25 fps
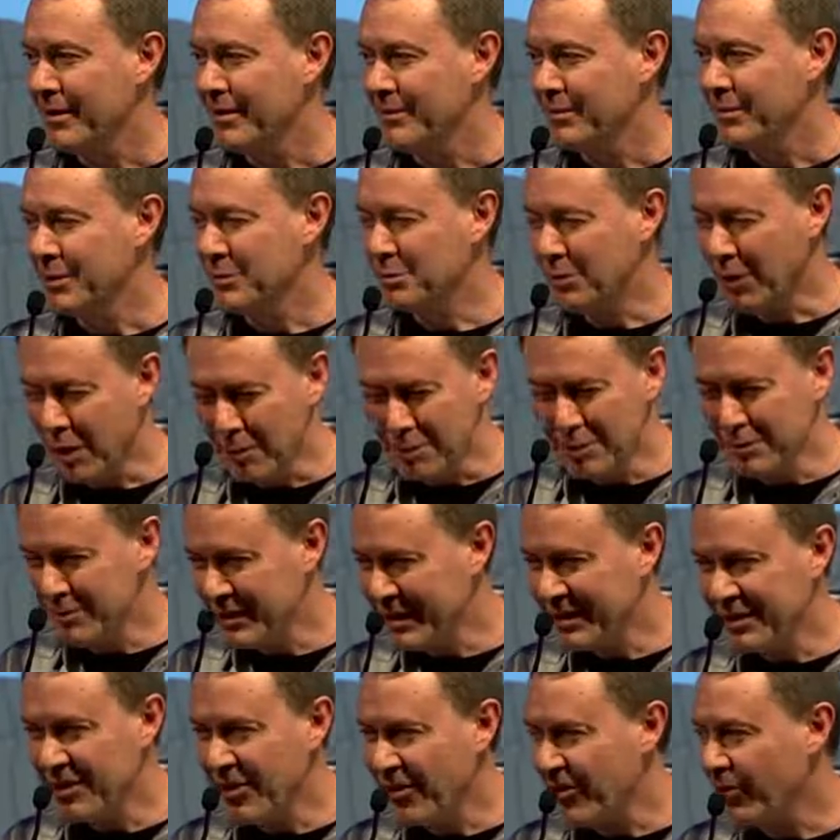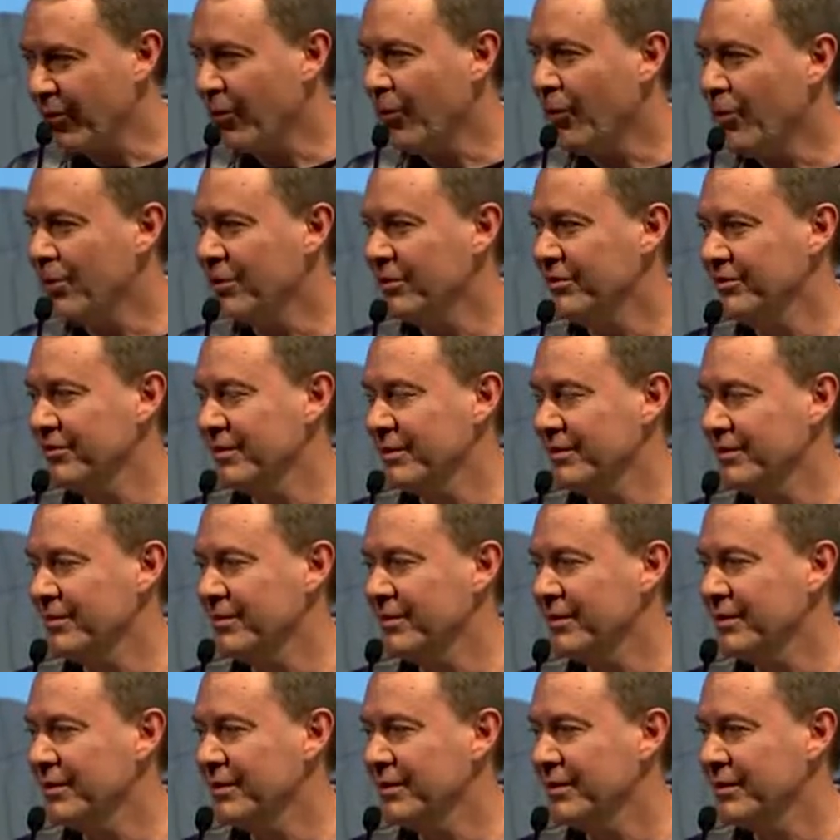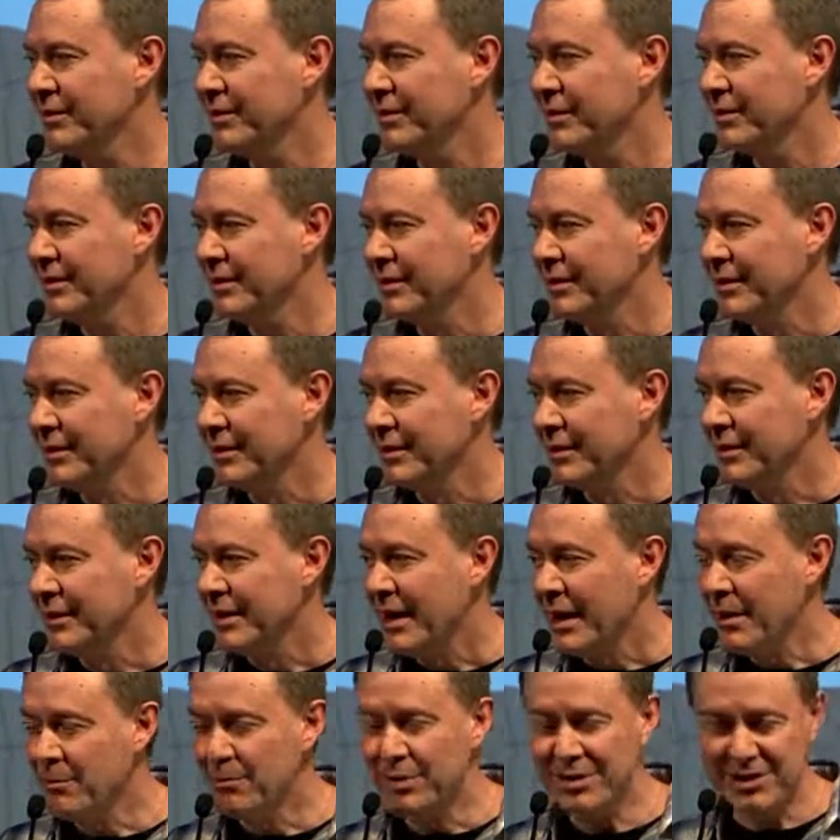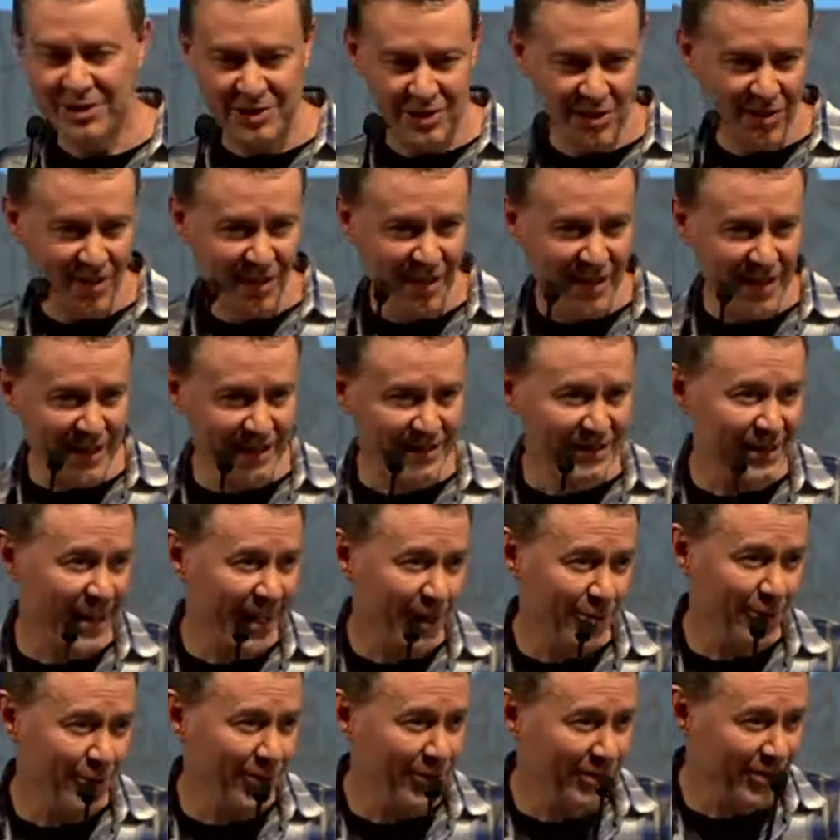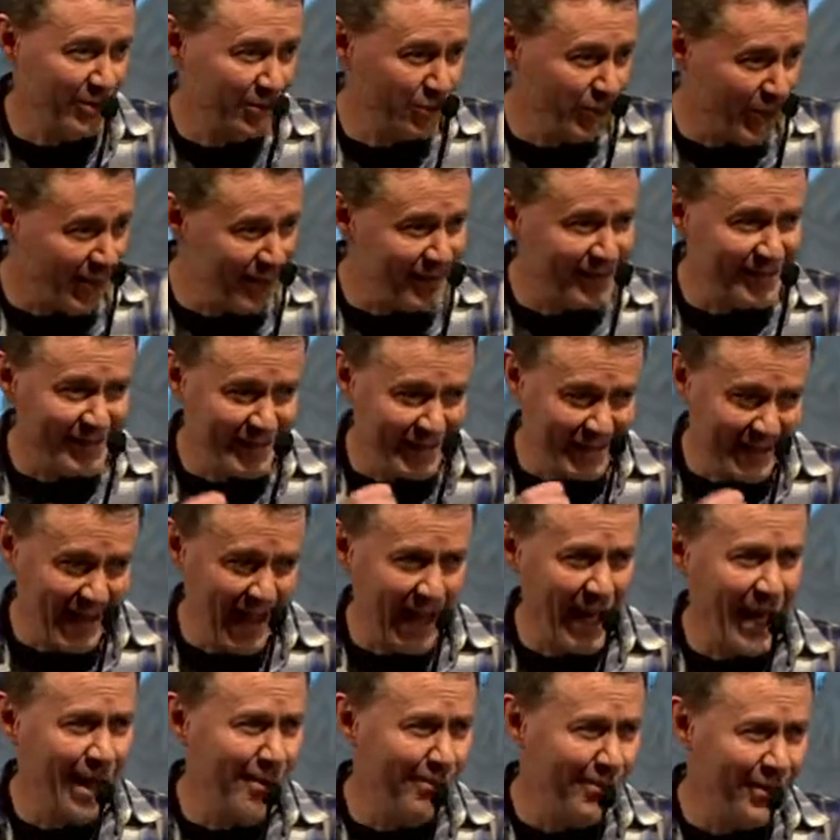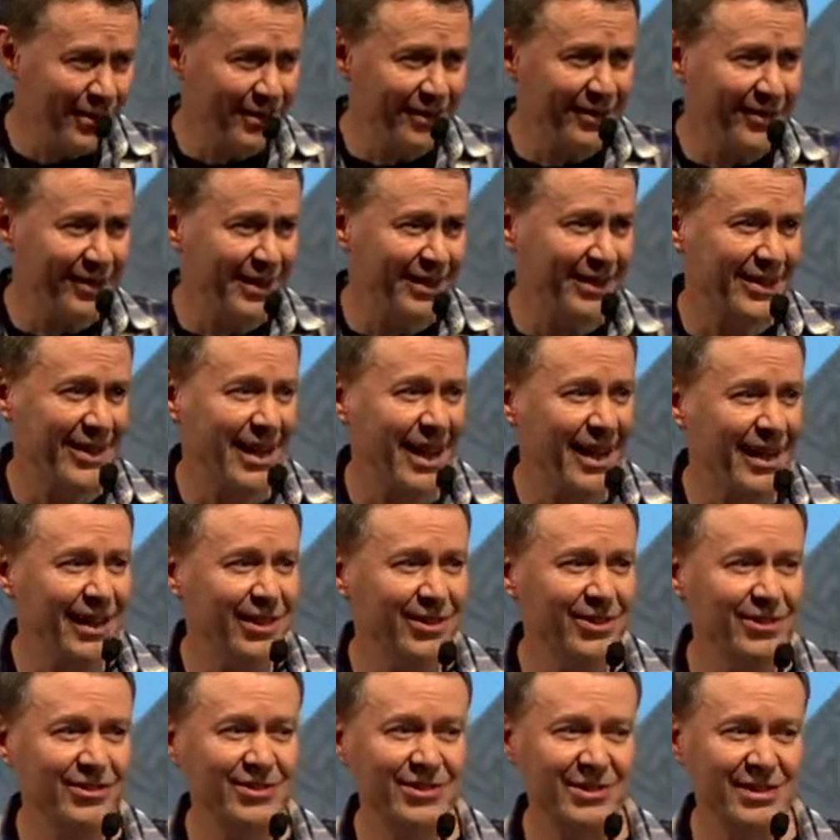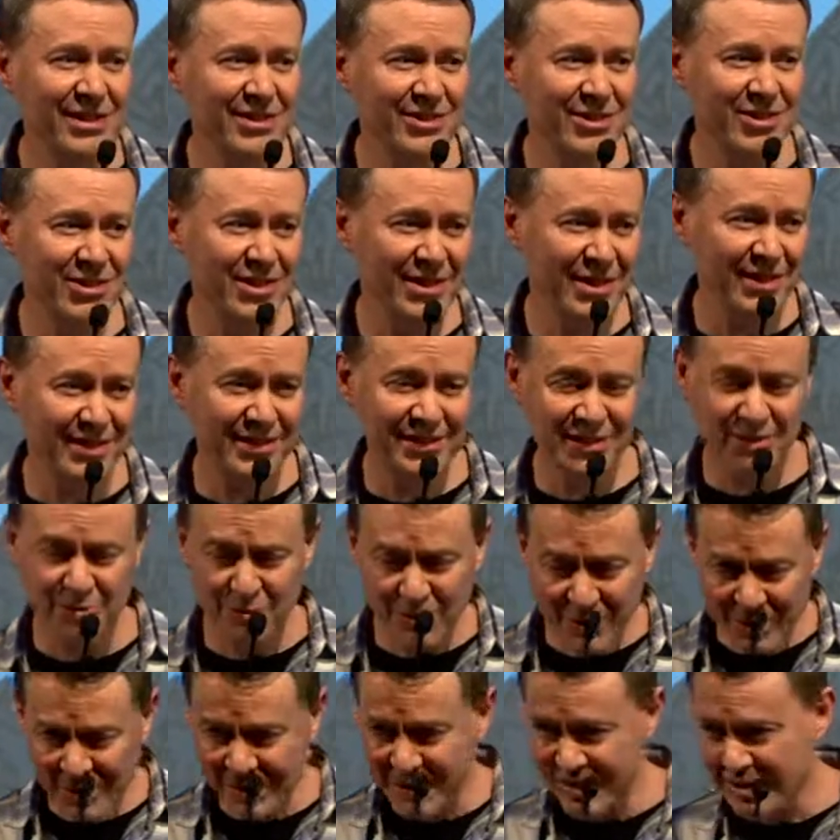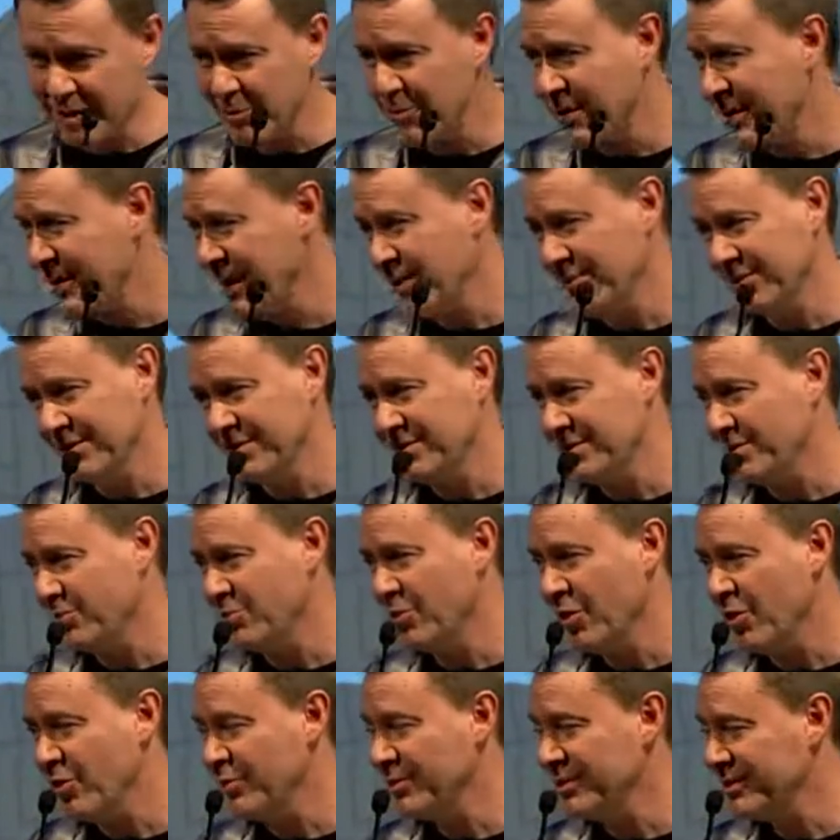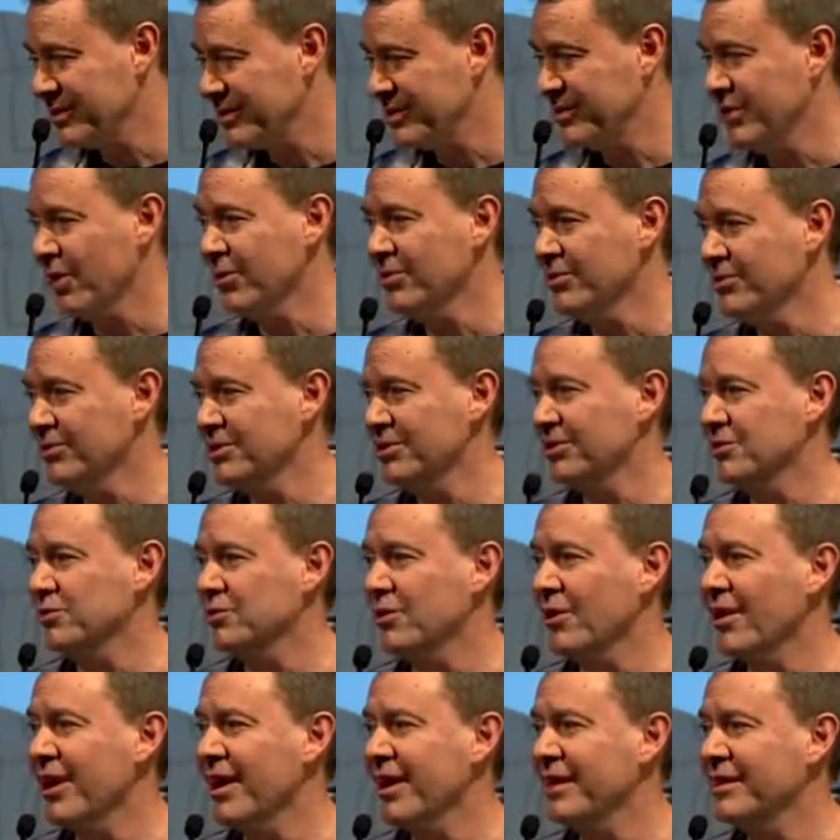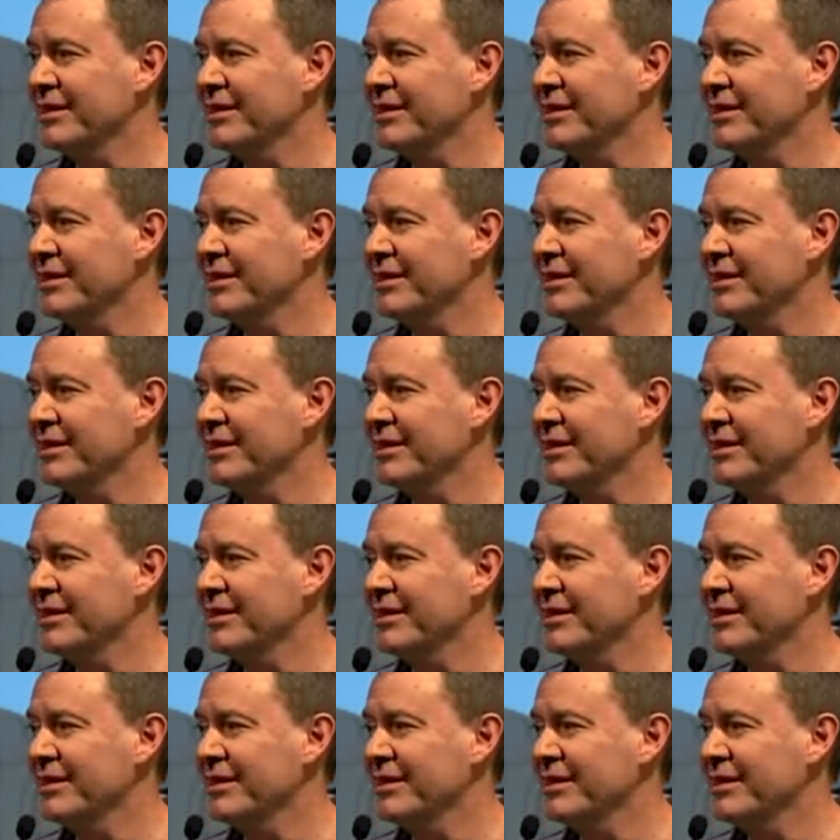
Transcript: But probably not all of them. And besides, they weren't the ones that hammered the nails in Jesus' wrist. I mean, that was the Roman soldiers, right?